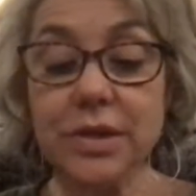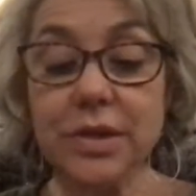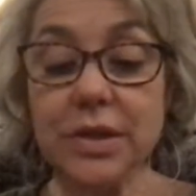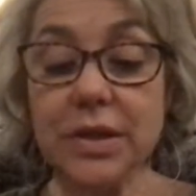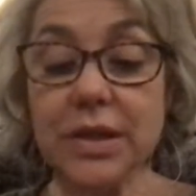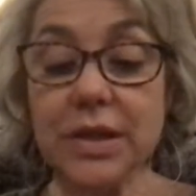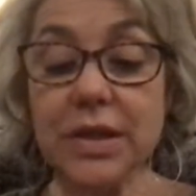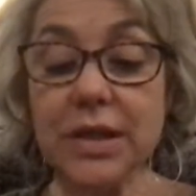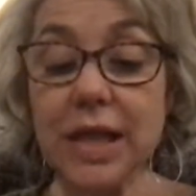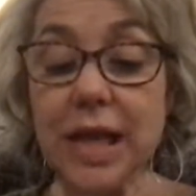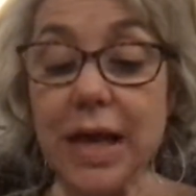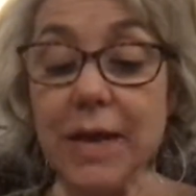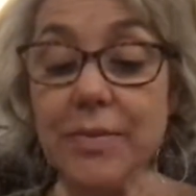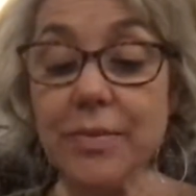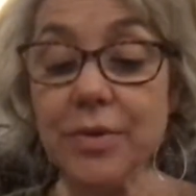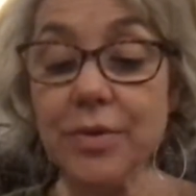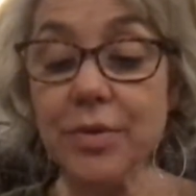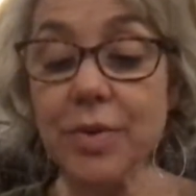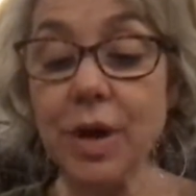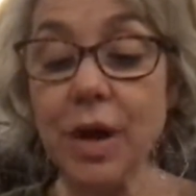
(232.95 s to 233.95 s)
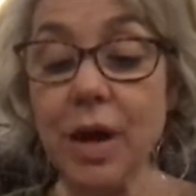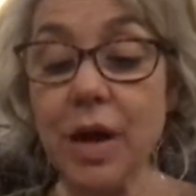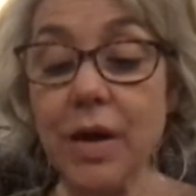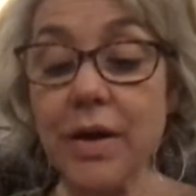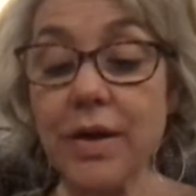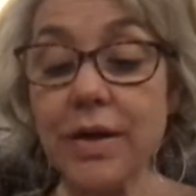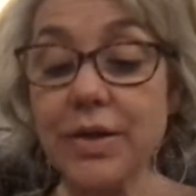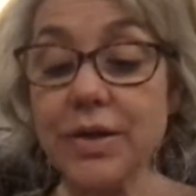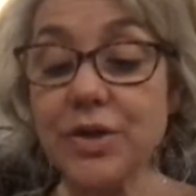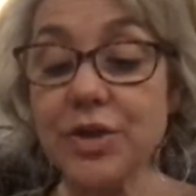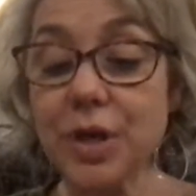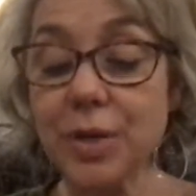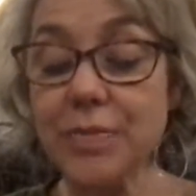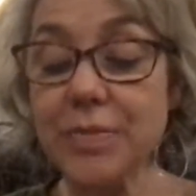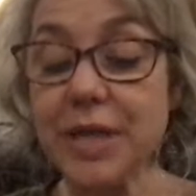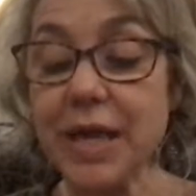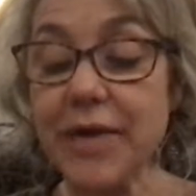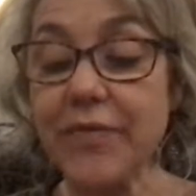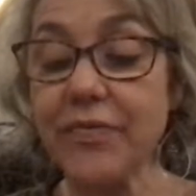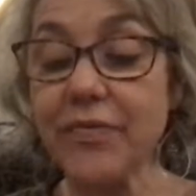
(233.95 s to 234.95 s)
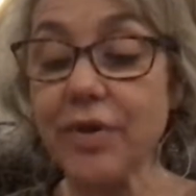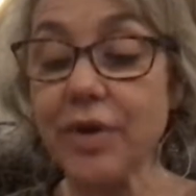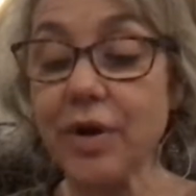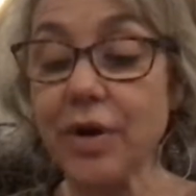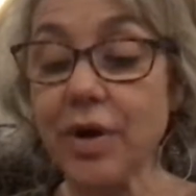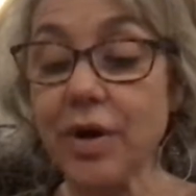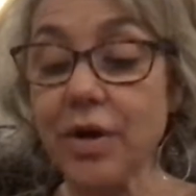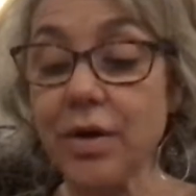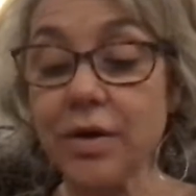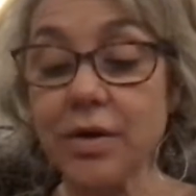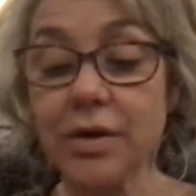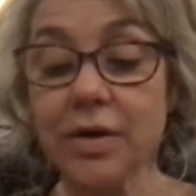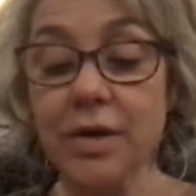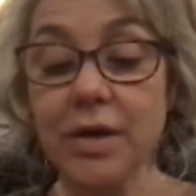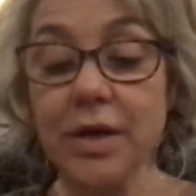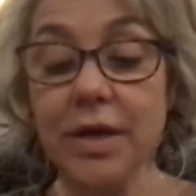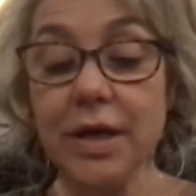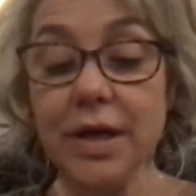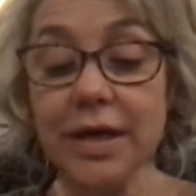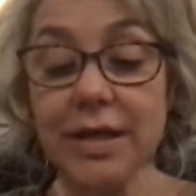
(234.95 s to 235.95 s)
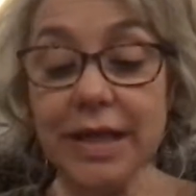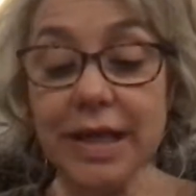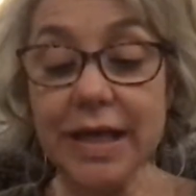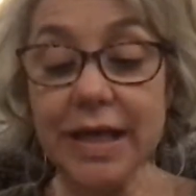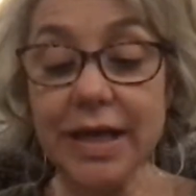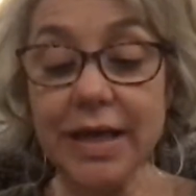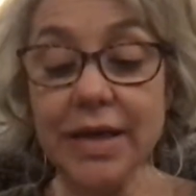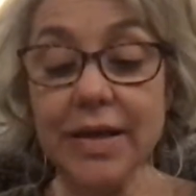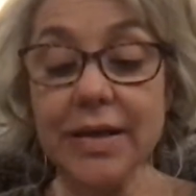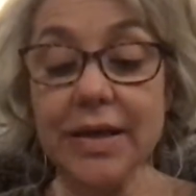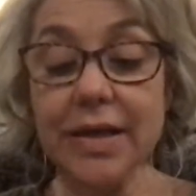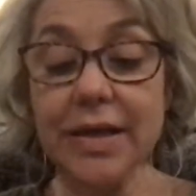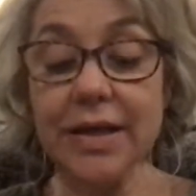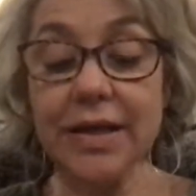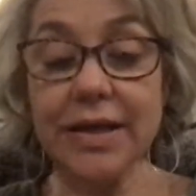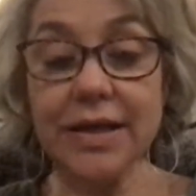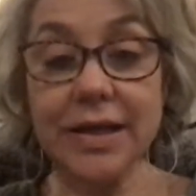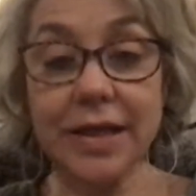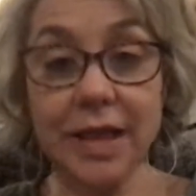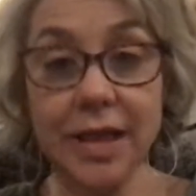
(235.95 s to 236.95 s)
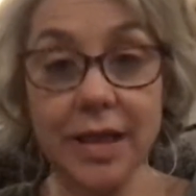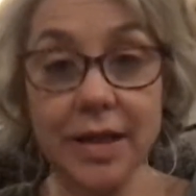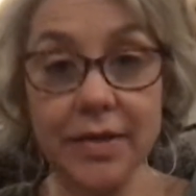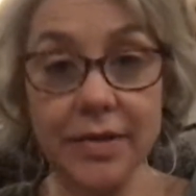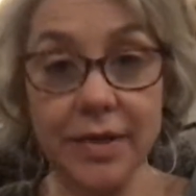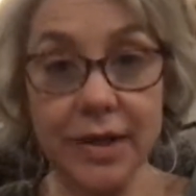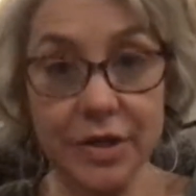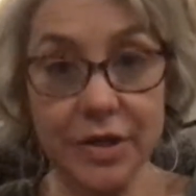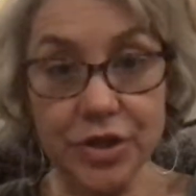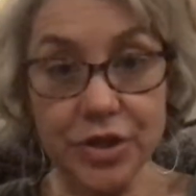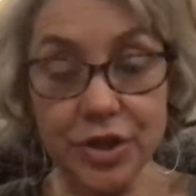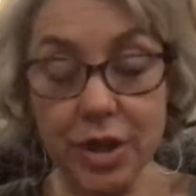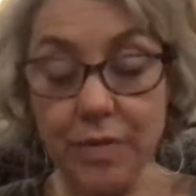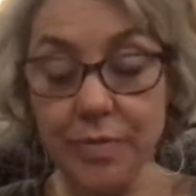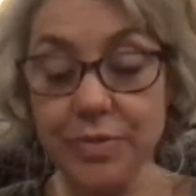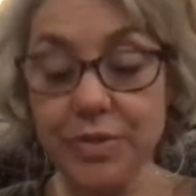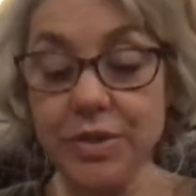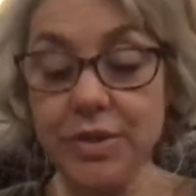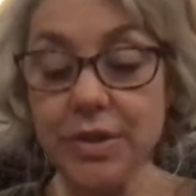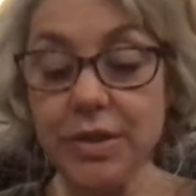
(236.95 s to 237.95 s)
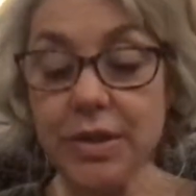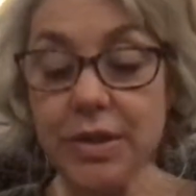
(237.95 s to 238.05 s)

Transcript: He climbed the rock and jumped after her. Again and again they jumped.